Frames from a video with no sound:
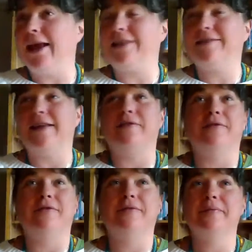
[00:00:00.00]
it
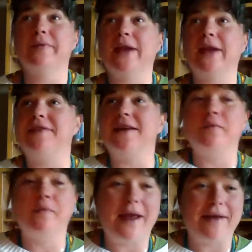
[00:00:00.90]

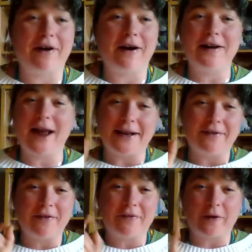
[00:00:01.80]
didn't waver, not
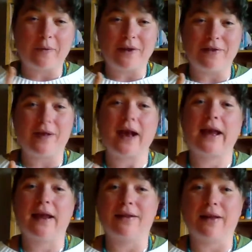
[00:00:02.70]
even for 1 second.